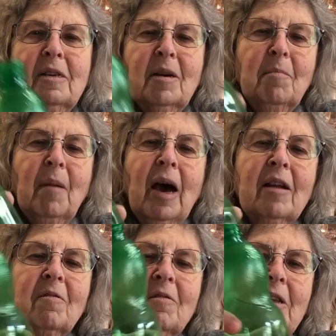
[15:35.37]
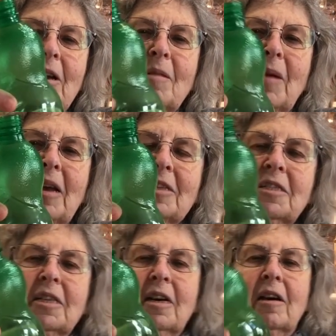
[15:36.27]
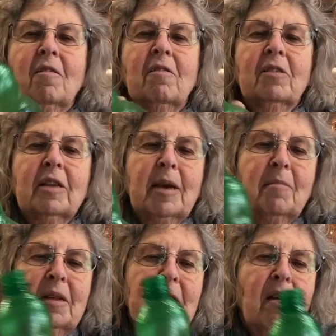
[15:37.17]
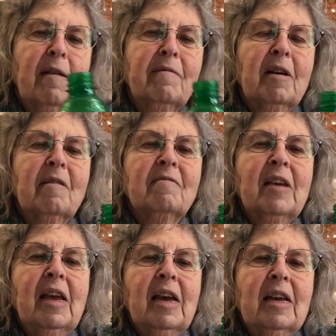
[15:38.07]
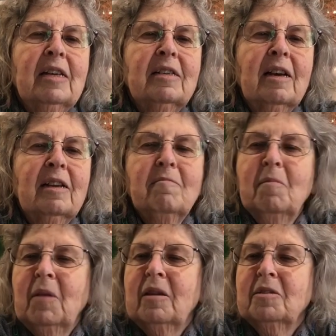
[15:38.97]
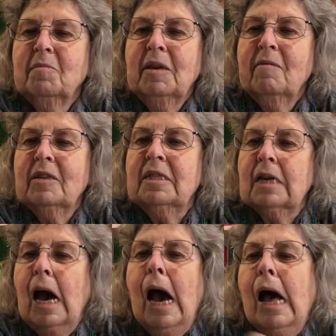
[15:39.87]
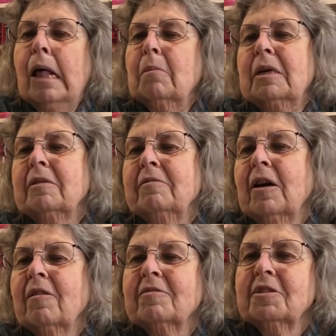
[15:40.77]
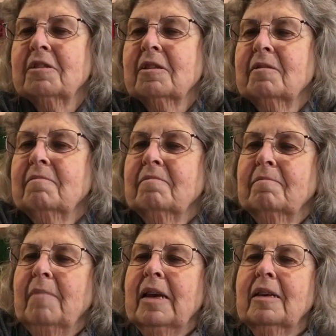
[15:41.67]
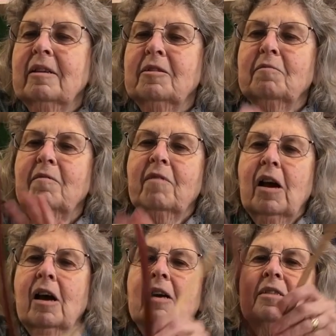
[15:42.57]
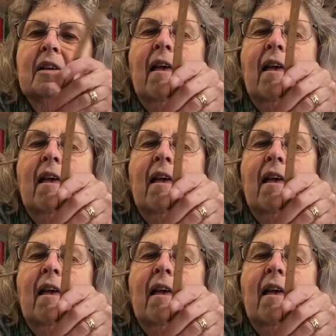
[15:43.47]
bottle that I managed to cut all the labeling off of. And it reminds me of a doll, but who knows? You could make it into a vase.